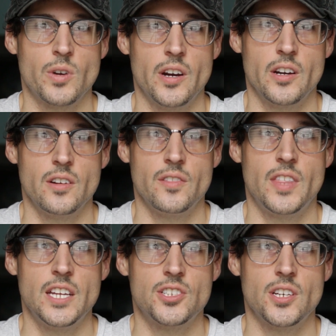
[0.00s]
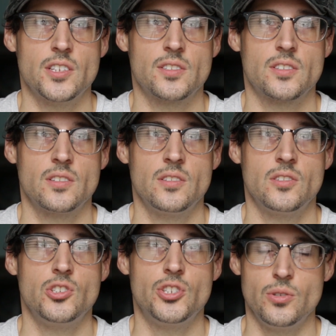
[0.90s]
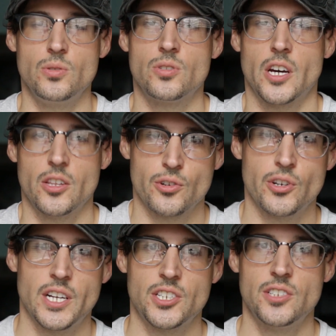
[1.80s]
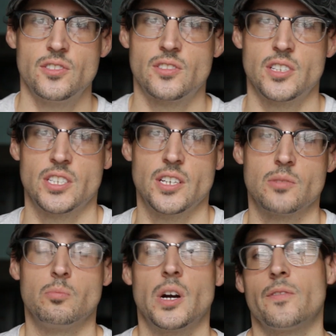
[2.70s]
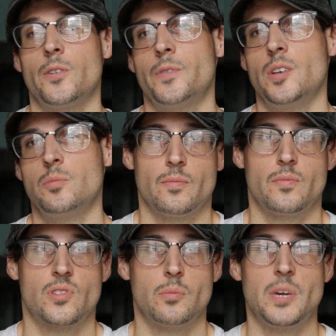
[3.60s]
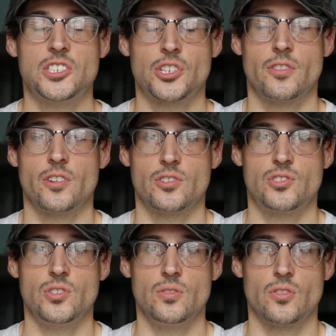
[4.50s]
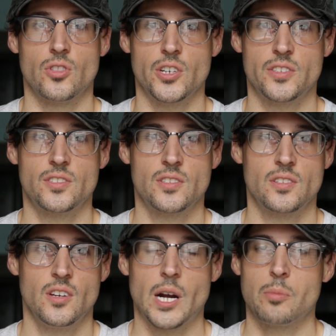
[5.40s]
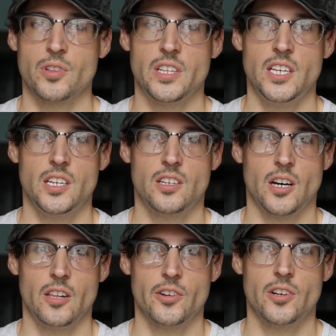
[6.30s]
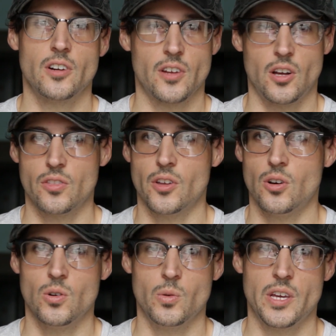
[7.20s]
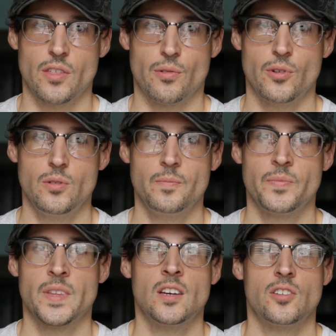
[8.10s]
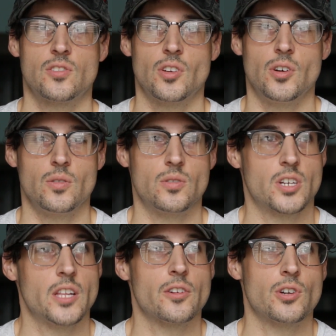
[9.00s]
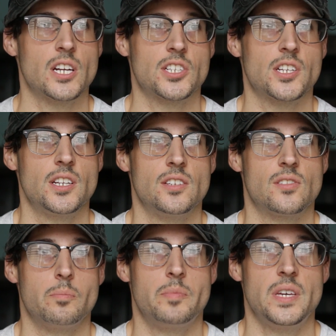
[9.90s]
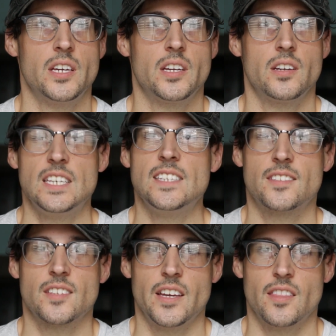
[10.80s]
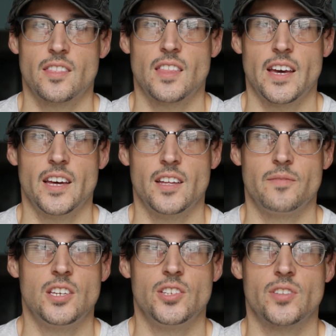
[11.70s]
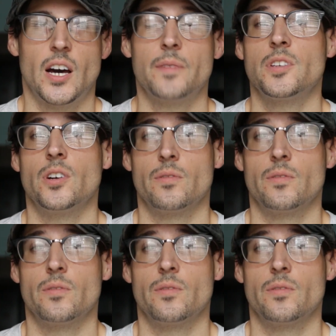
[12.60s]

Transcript: where they just do color corrections, such as marble film, to make sure their suit looks properly colored the whole way through. So color correction is a big insight that is often